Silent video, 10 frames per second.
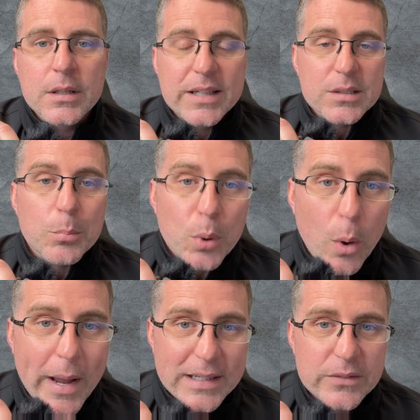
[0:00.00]
It's a
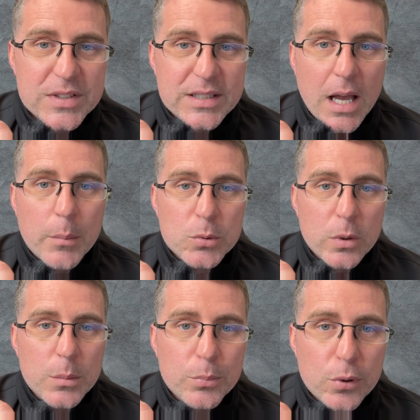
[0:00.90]
proactive step toward
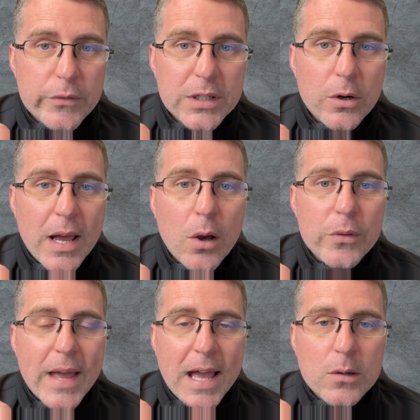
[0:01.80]
improving your health
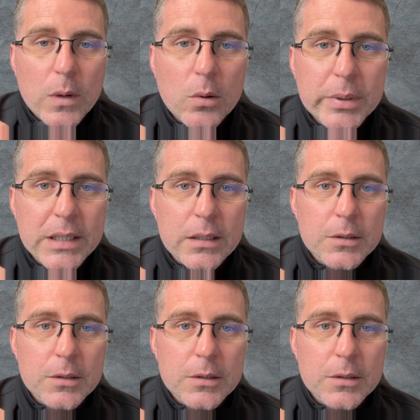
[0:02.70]
and well-being.